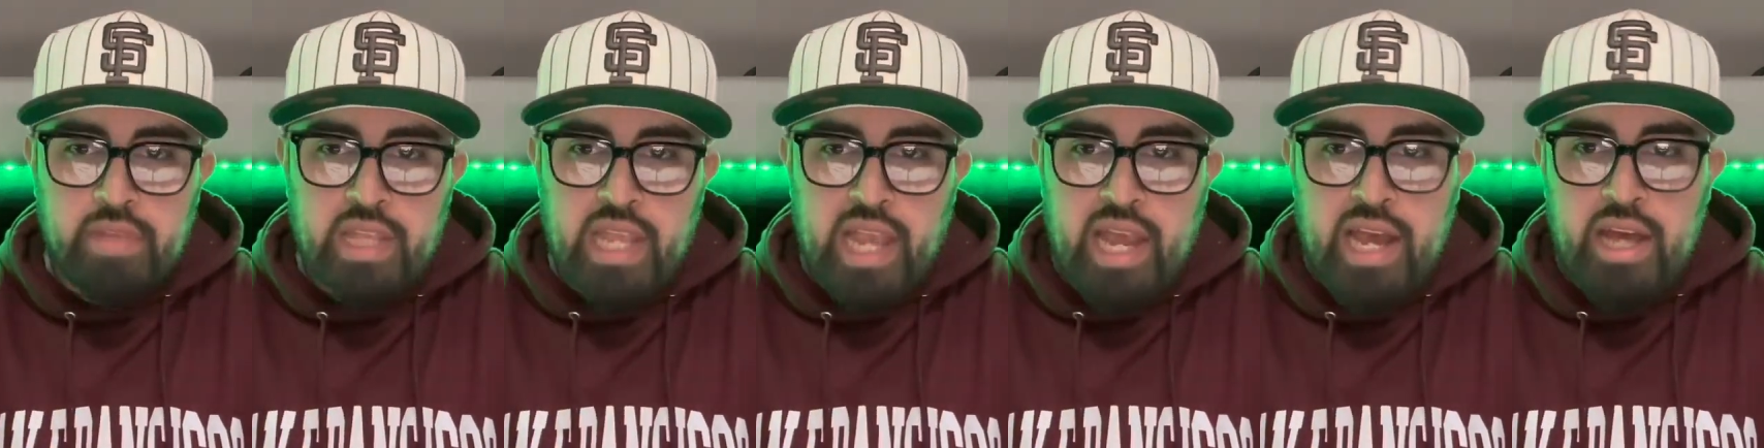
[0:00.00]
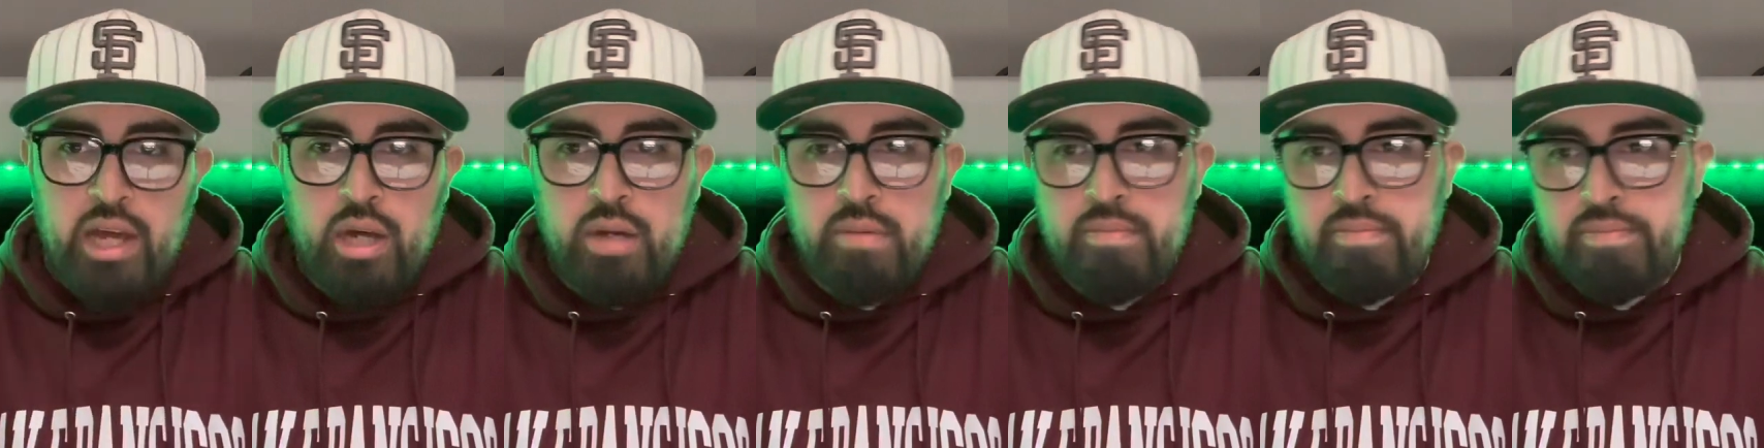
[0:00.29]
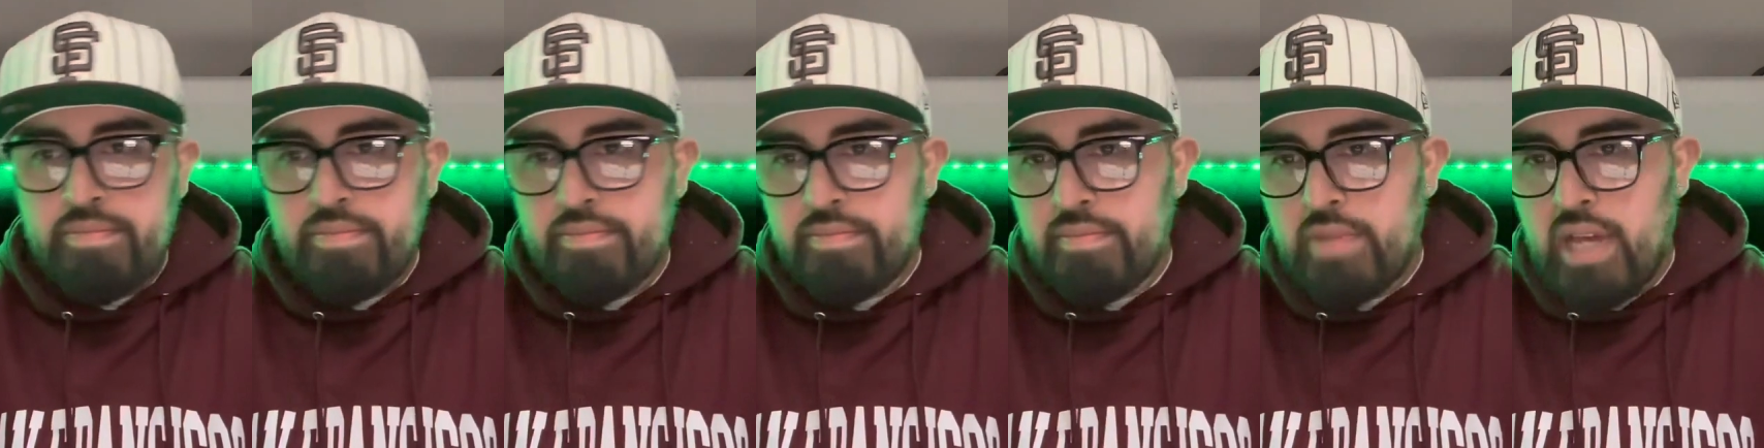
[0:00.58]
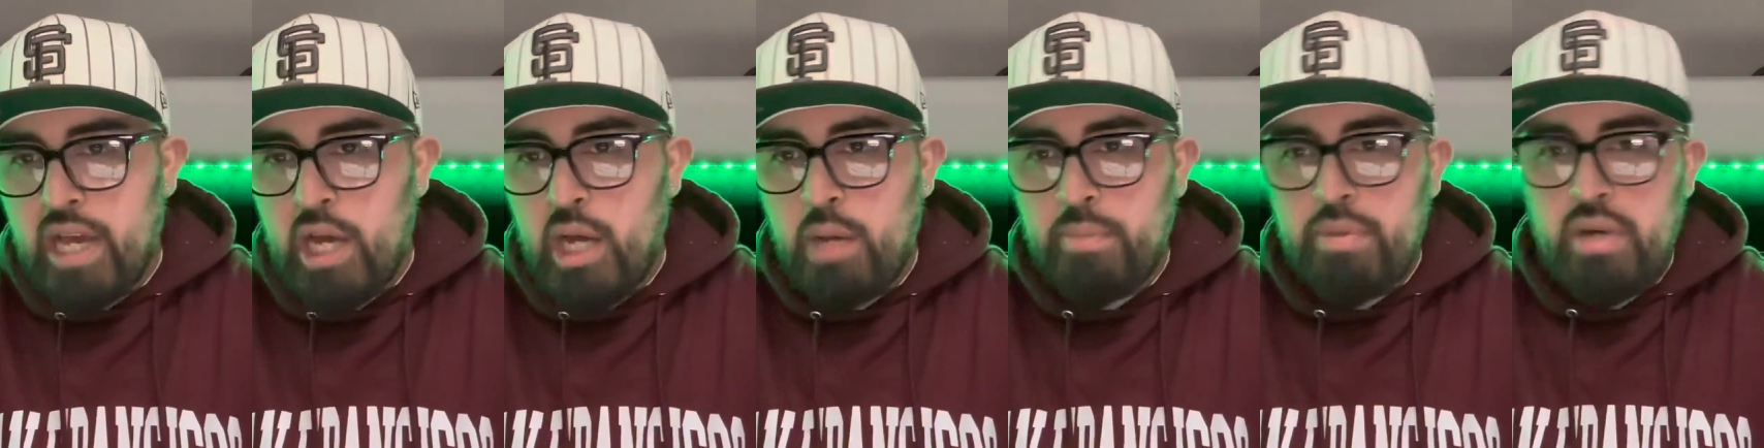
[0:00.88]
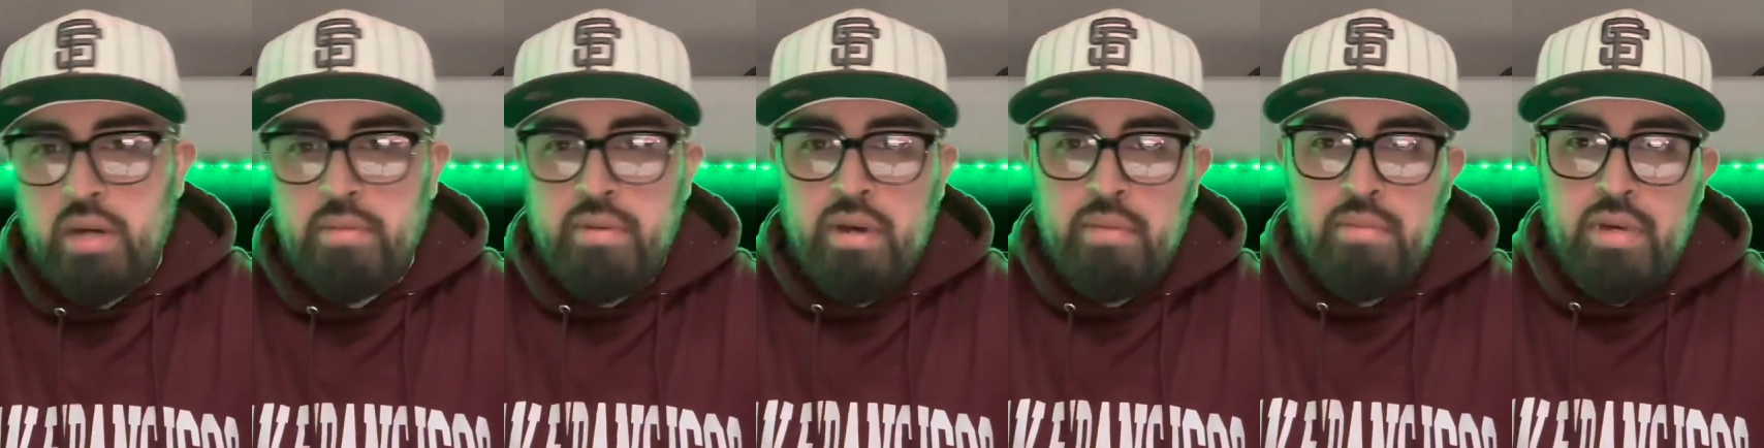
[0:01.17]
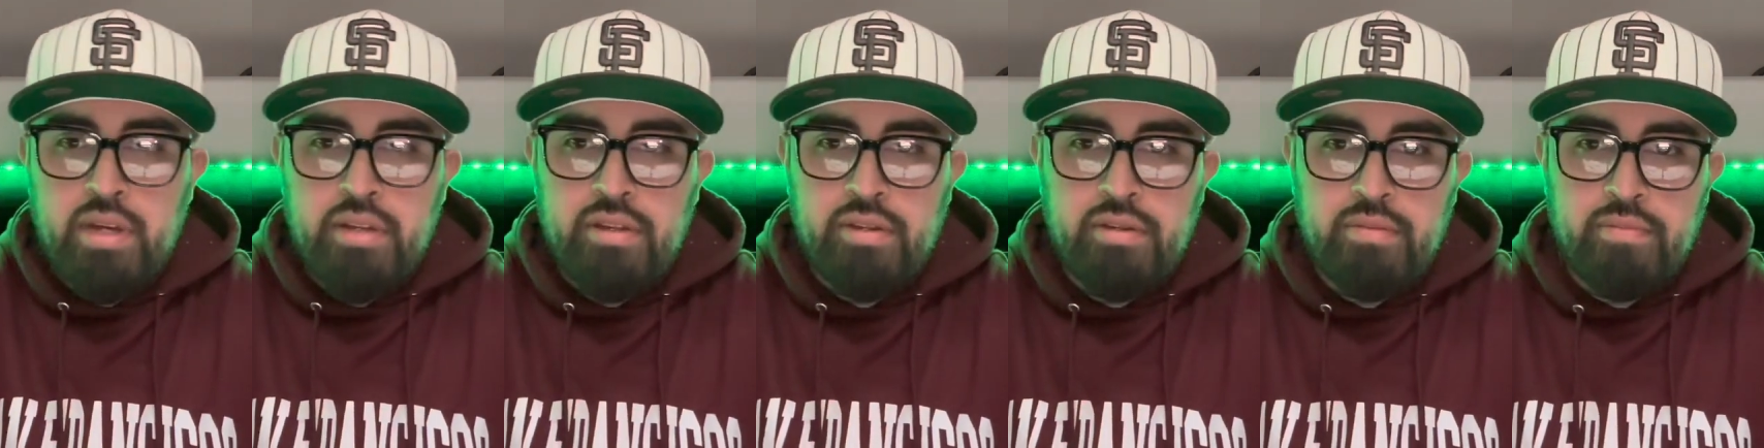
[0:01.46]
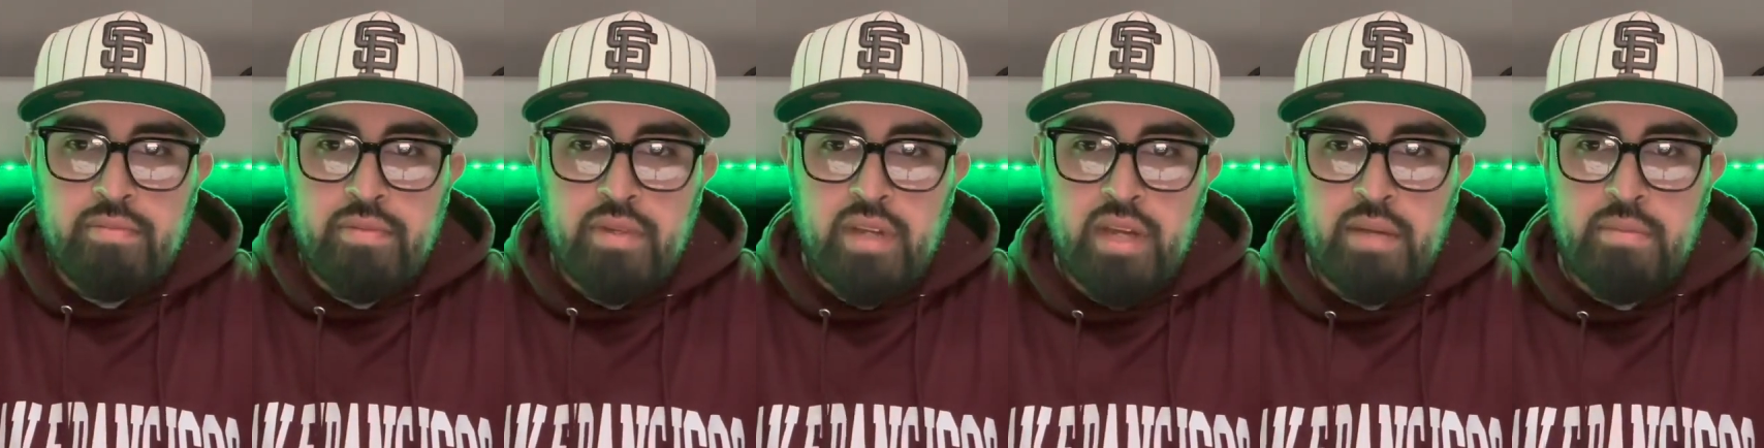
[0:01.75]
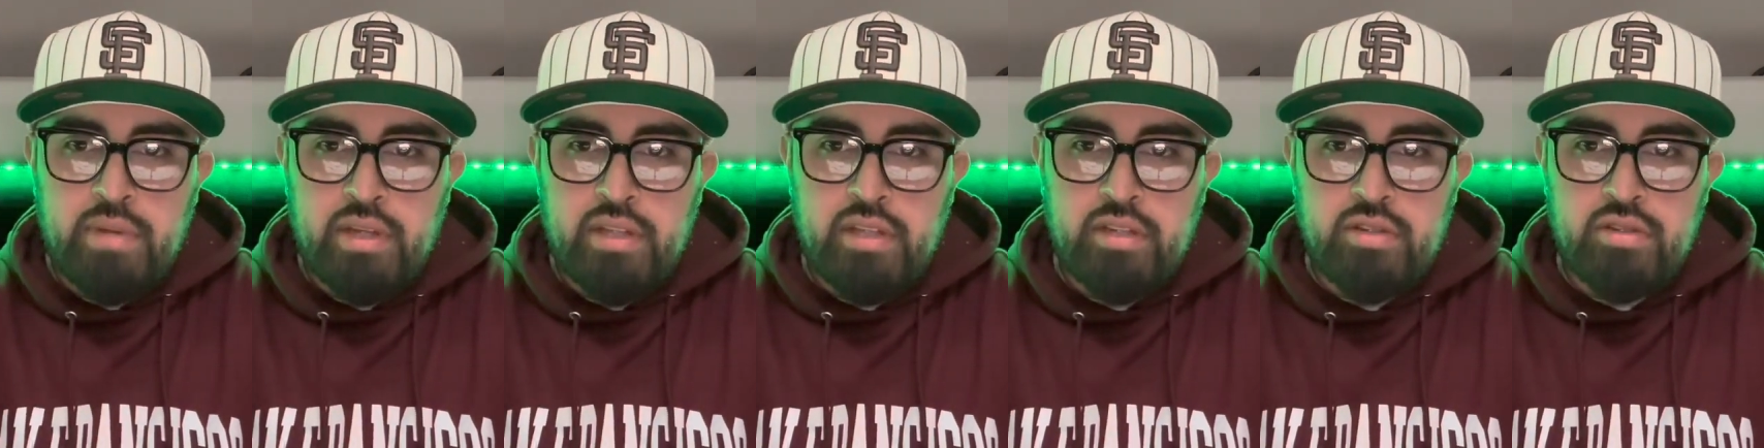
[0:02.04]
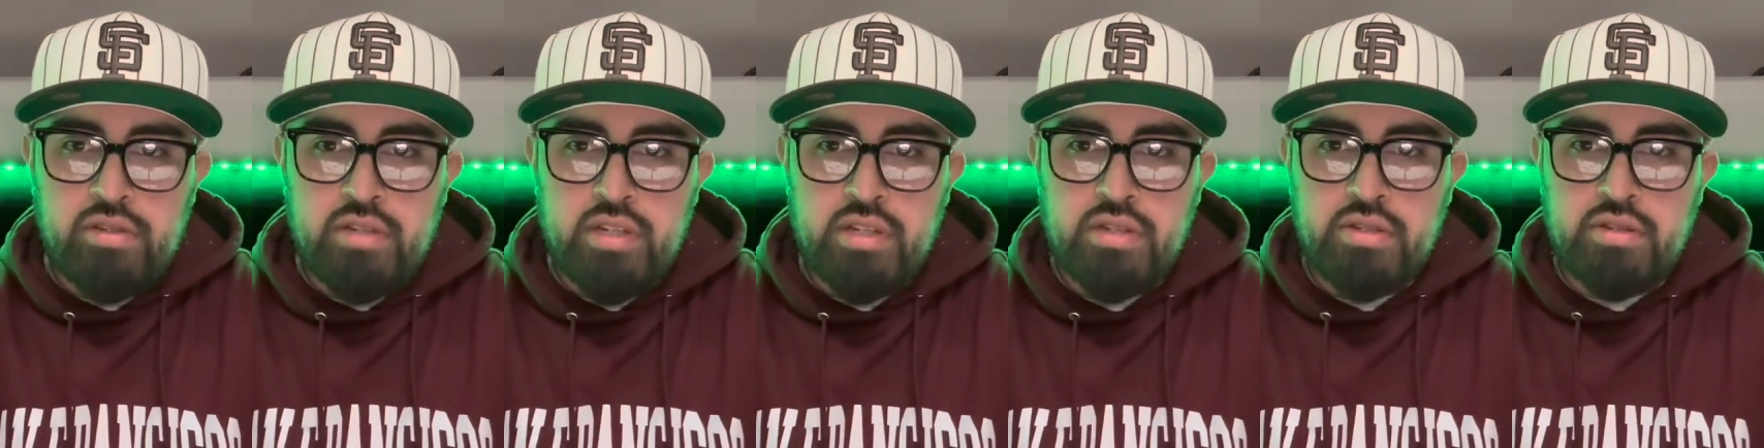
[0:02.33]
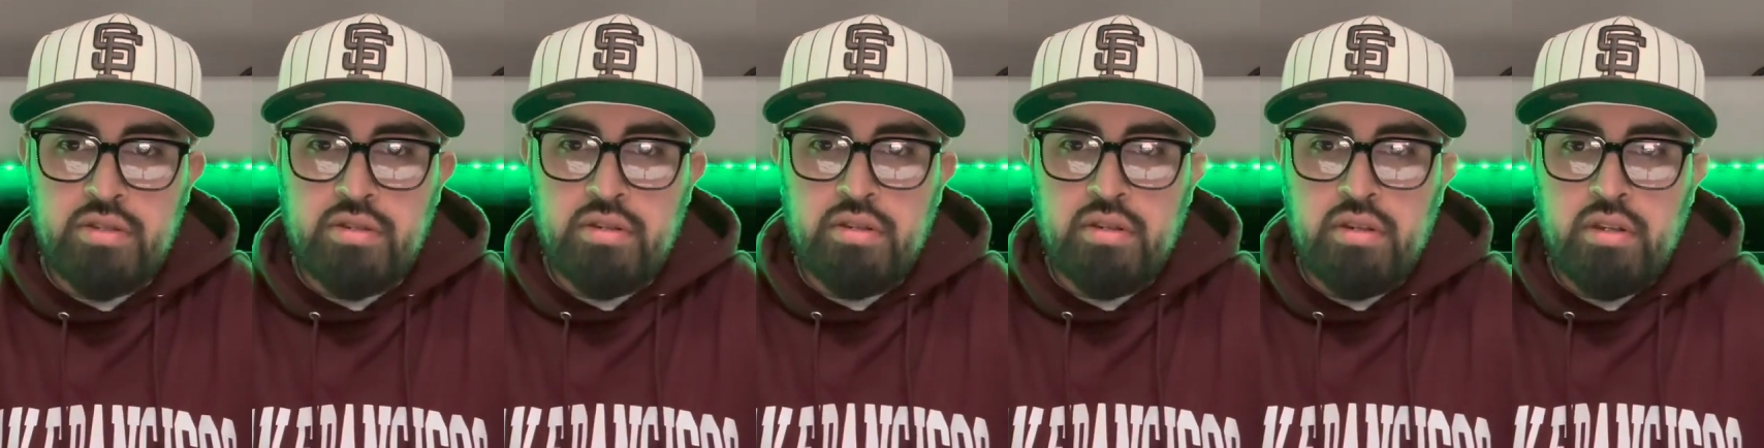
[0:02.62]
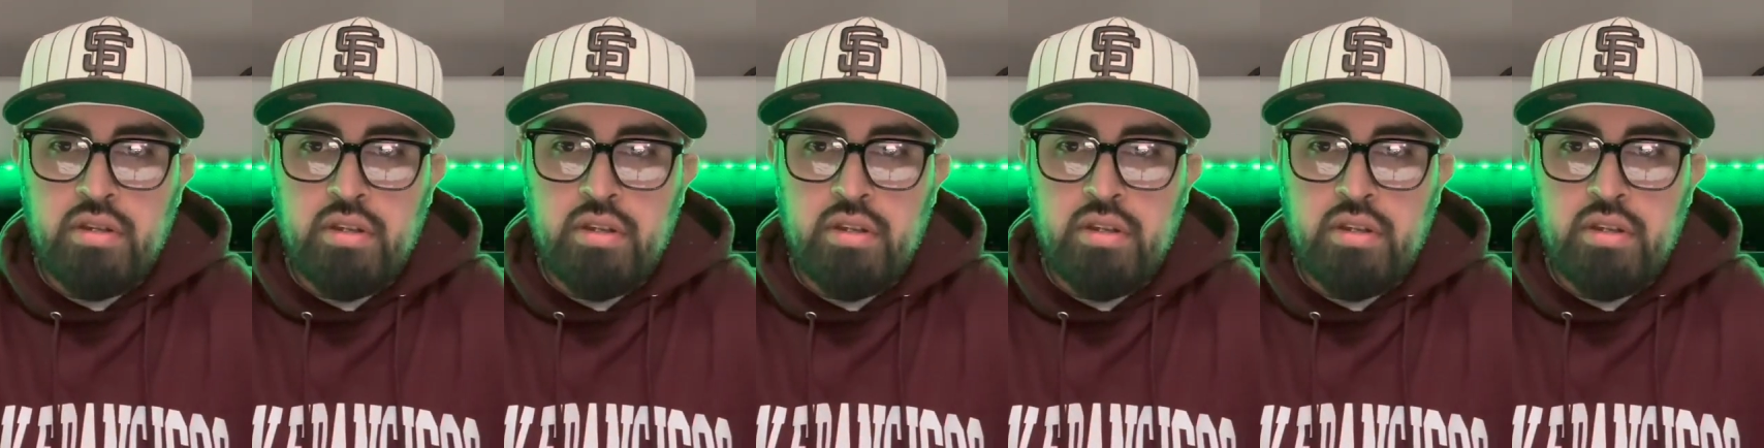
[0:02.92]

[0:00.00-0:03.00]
I help, I help out my mother and my little sister.